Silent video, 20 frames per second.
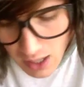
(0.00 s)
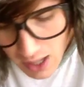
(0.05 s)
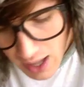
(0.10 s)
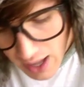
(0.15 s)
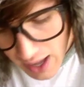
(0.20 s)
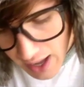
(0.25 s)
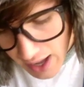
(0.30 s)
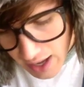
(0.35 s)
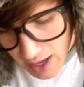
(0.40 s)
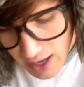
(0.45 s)

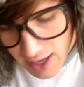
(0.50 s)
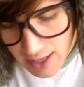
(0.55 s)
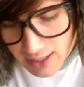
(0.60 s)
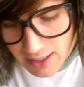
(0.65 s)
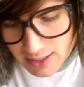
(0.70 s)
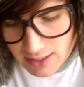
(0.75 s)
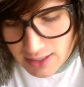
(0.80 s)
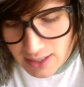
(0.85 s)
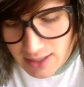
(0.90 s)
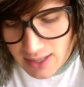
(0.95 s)

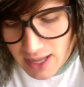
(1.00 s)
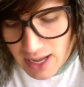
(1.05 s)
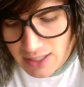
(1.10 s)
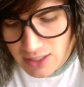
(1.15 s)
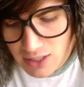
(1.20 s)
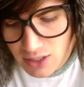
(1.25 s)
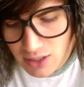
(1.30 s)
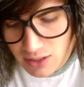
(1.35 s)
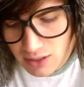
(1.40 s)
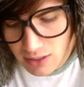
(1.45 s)
and
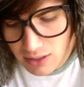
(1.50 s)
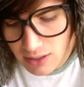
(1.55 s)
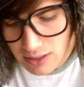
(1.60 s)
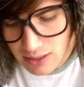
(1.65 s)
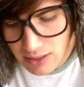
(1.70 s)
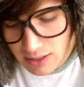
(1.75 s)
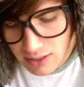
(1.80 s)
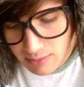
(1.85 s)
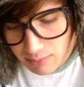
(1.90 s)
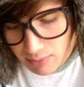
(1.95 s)
that's
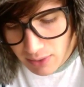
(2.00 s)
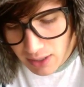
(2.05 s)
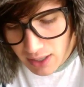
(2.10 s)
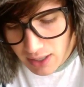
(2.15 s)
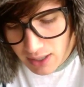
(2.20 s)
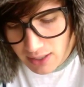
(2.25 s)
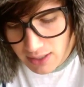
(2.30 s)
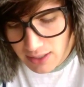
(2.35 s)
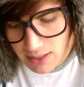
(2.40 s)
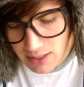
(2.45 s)
good,
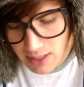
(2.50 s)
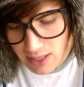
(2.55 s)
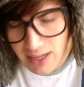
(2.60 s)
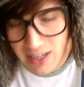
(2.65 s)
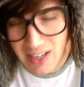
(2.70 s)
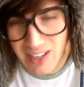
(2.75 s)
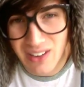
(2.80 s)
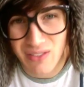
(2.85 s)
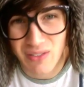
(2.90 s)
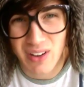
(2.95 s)
because I
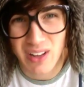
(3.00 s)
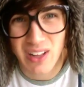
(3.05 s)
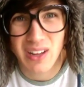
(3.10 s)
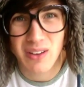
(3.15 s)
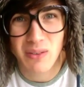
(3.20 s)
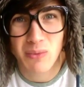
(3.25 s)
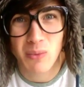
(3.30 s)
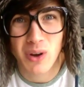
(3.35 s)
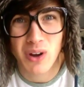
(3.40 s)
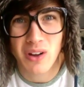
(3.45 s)
need to
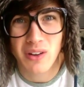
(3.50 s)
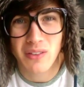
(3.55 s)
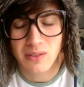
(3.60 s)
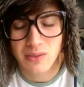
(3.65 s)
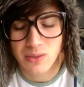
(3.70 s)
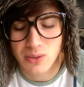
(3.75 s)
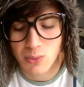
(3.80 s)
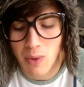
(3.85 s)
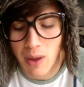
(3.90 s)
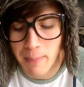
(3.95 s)
really work on
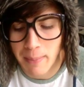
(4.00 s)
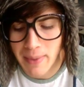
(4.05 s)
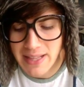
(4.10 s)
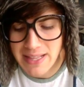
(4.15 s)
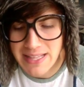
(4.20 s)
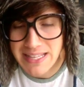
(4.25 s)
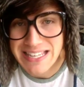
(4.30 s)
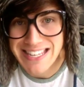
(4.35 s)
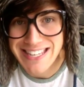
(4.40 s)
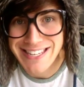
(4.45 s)
those
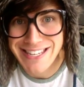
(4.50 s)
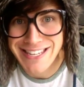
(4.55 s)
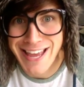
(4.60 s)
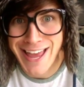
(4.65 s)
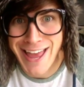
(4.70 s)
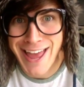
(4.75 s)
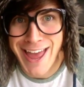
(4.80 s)
weapons.